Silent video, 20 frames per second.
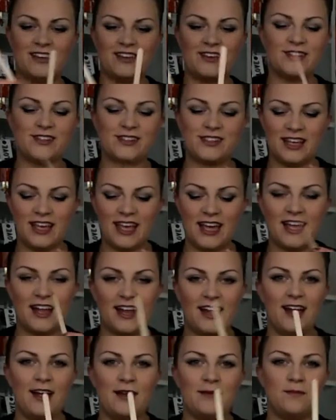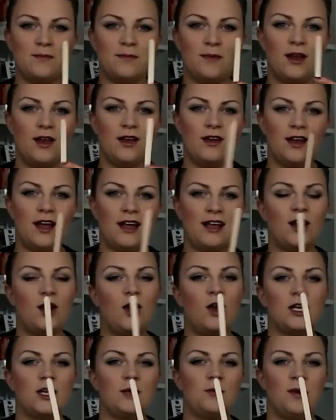You also get like
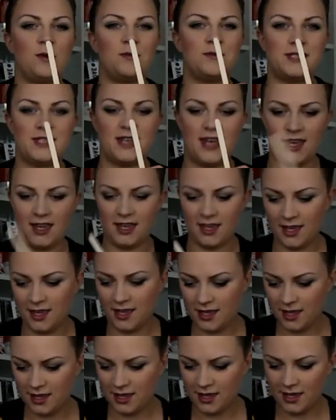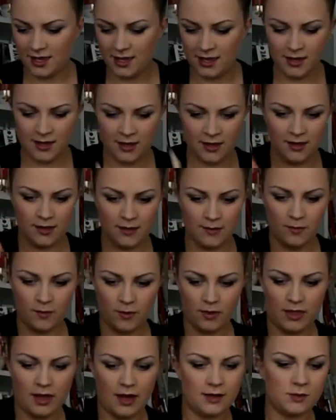a lollipop stick
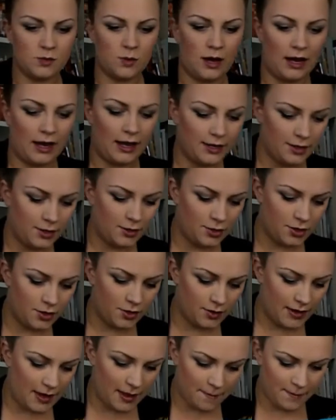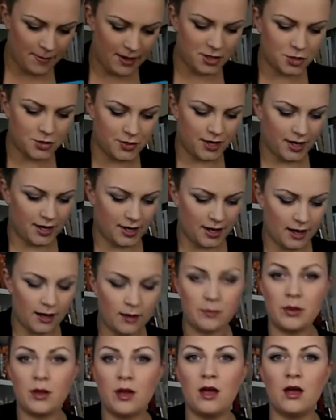with that as well, and you do get a measuring
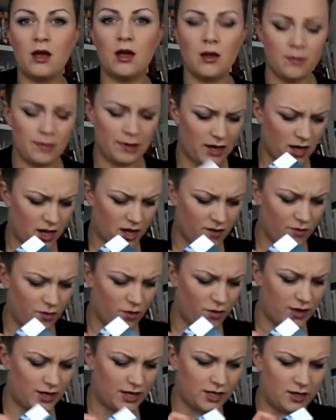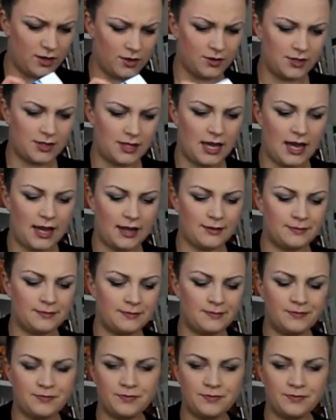cup, but I've already used that,